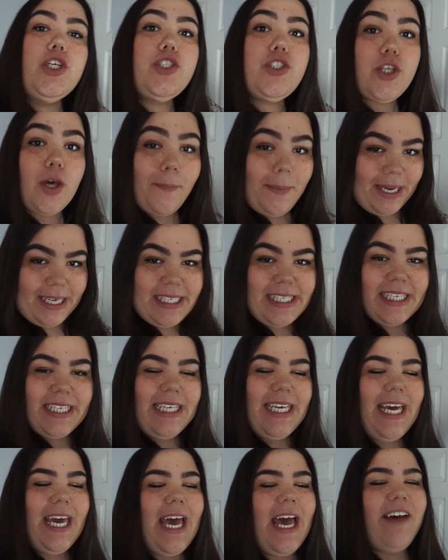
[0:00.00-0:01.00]
So
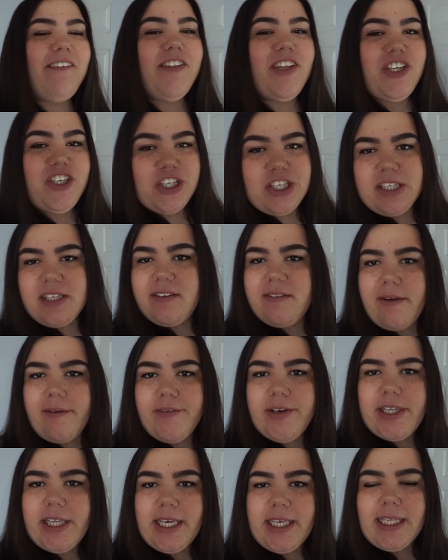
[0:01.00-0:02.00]
basically I have the gist of
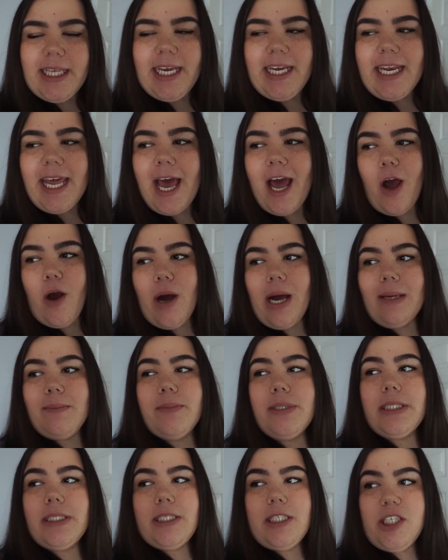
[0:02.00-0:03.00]
everything laid out.
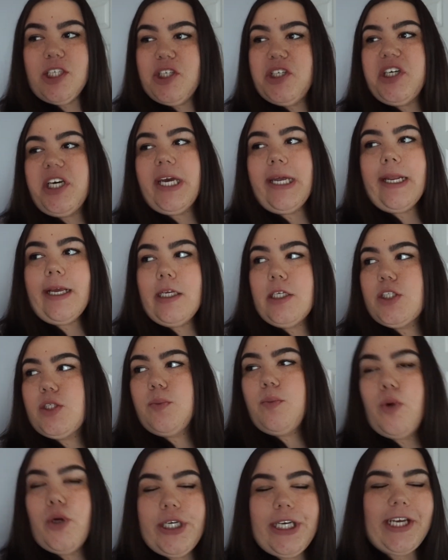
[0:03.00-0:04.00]
I'm still getting
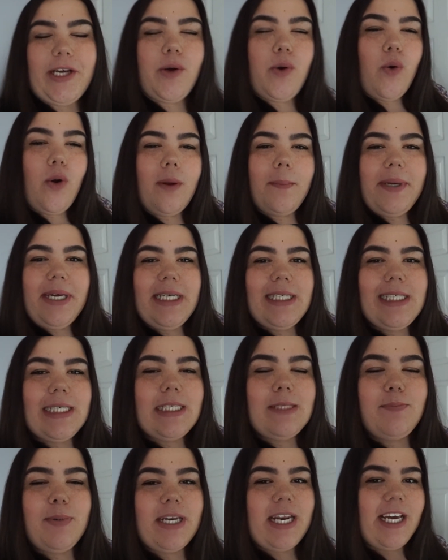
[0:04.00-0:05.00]
some more decor
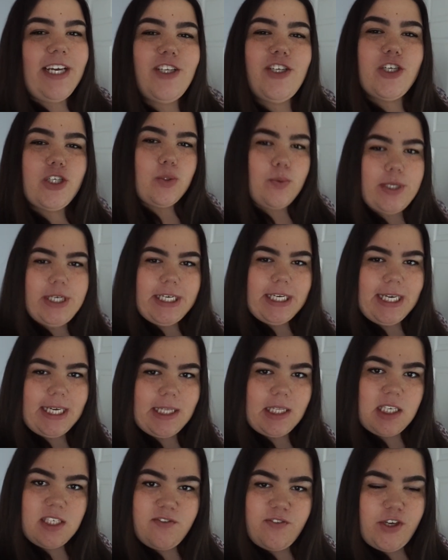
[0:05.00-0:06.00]
pieces, but I just wanted to
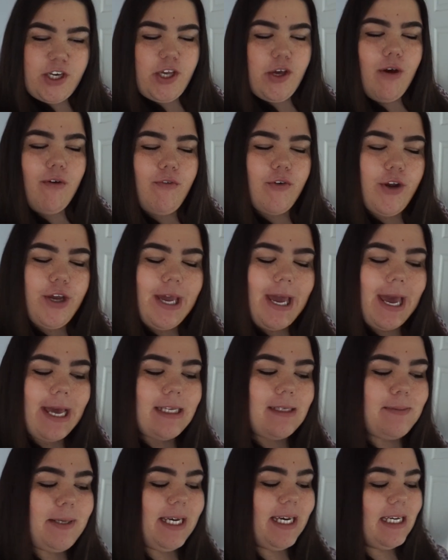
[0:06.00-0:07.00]
get this video up for you
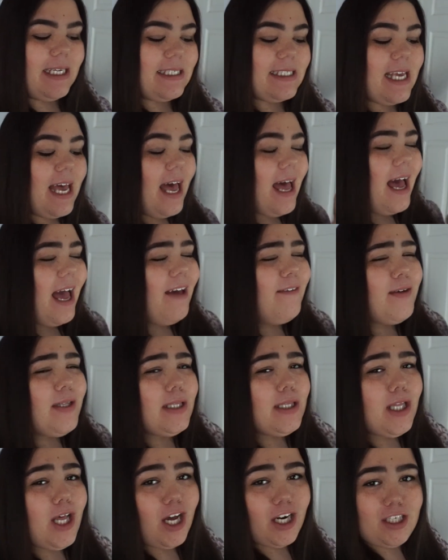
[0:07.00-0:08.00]
guys because I have
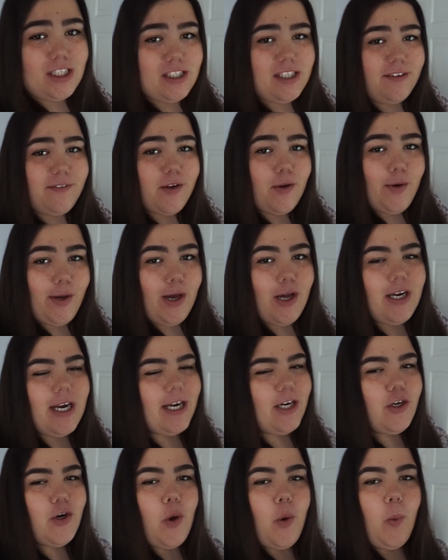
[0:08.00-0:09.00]
a lot of stuff going on.
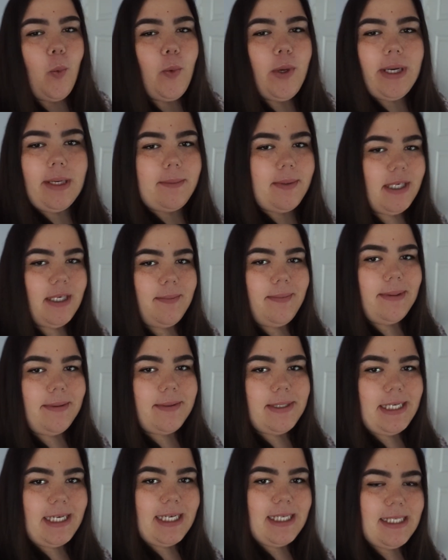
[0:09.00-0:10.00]
I don't know when I'm gonna be
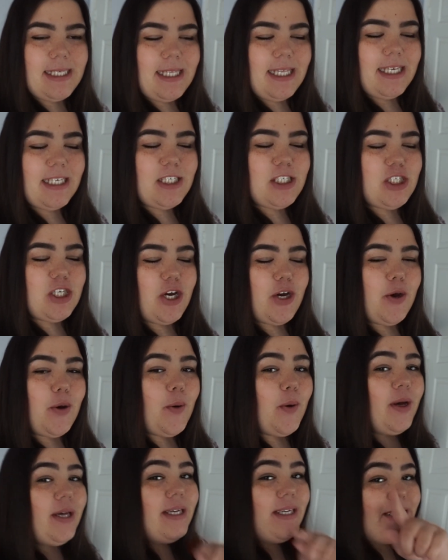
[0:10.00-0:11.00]
able to get to this,
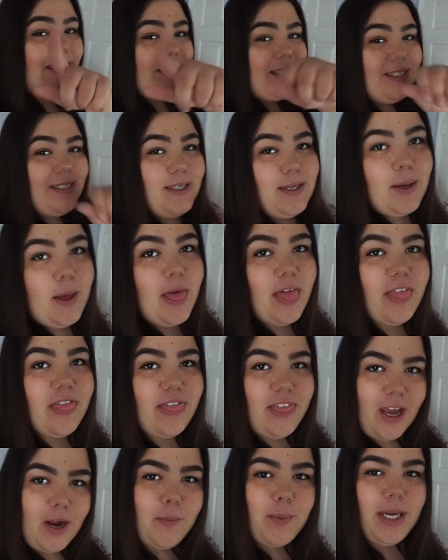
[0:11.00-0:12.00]
so
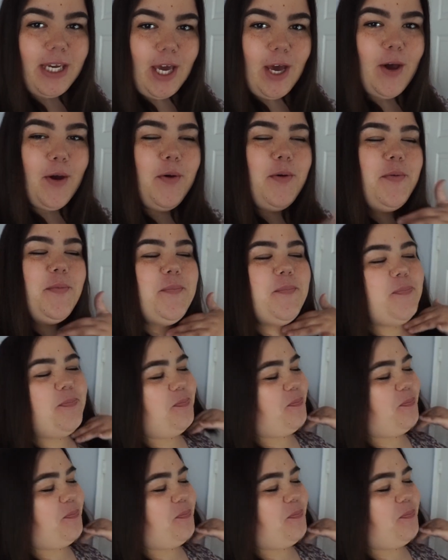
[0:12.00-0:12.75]
there we go.